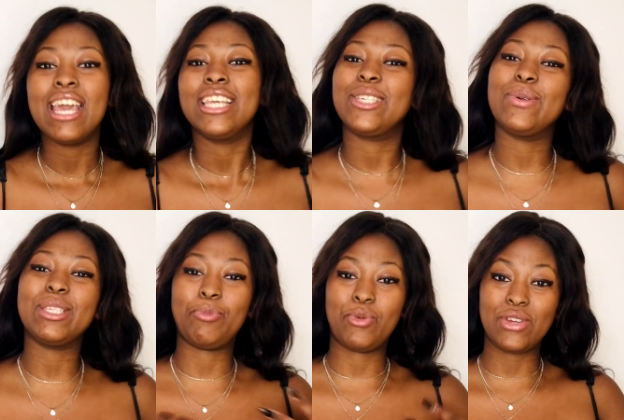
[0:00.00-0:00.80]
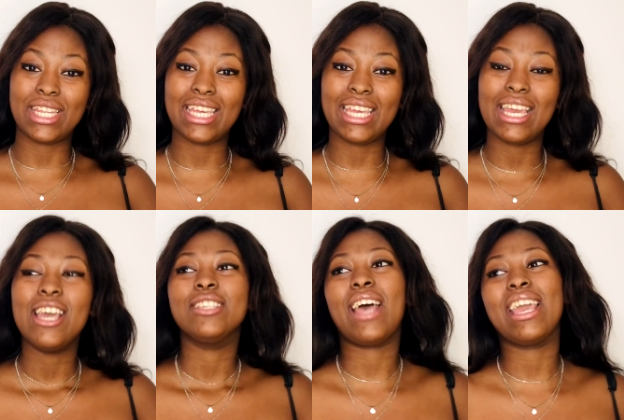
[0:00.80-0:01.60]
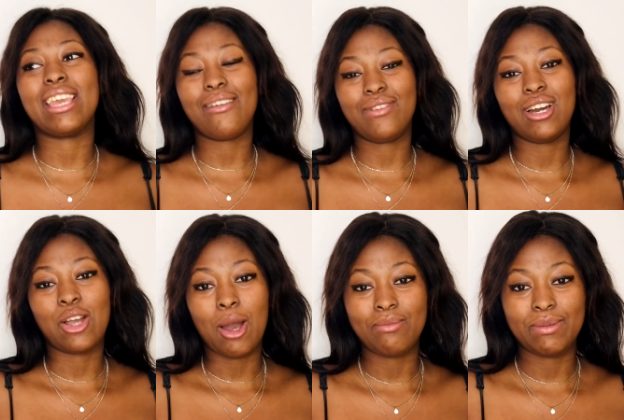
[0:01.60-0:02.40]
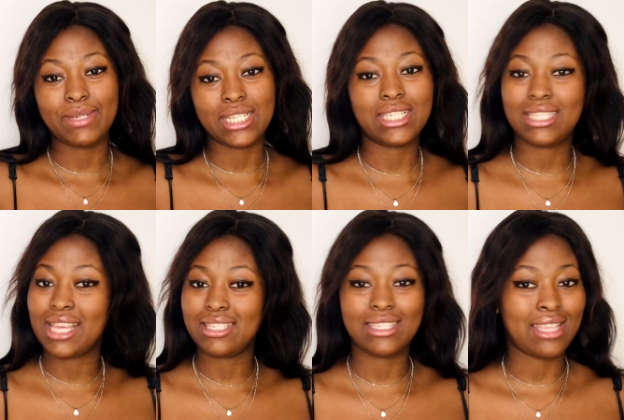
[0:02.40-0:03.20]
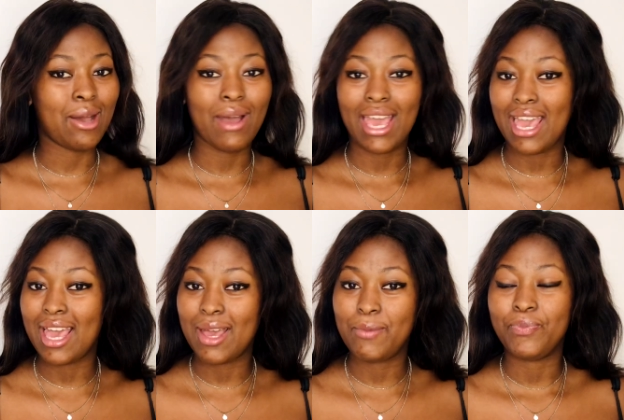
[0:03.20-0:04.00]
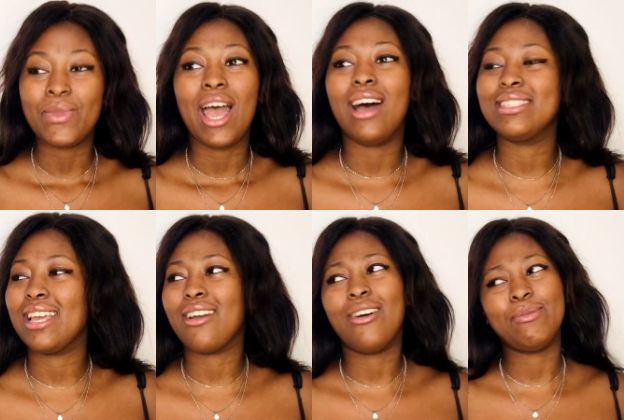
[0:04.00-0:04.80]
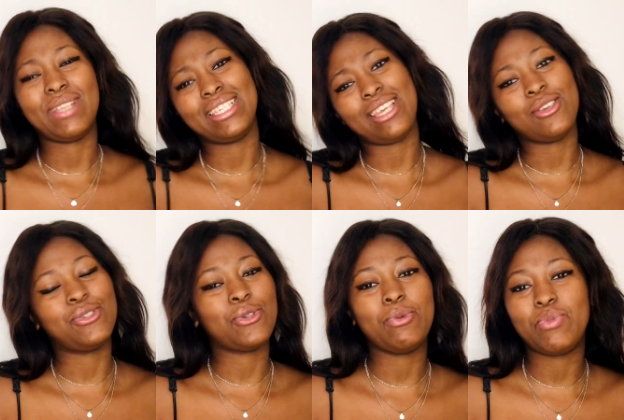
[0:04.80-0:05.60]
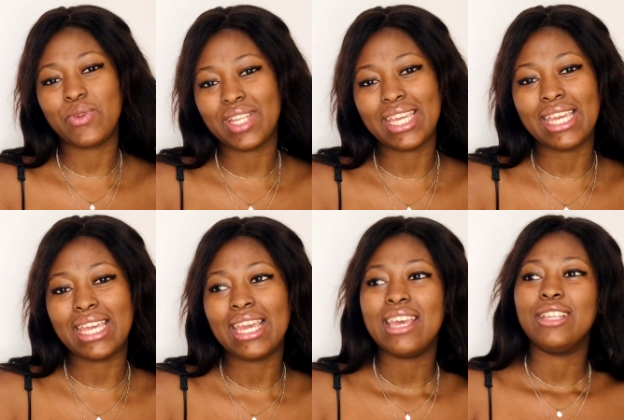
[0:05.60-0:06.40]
She was pretty. So I gave her a compliment because that's just how I am. I was like, oh, Mtasa, you're so pretty.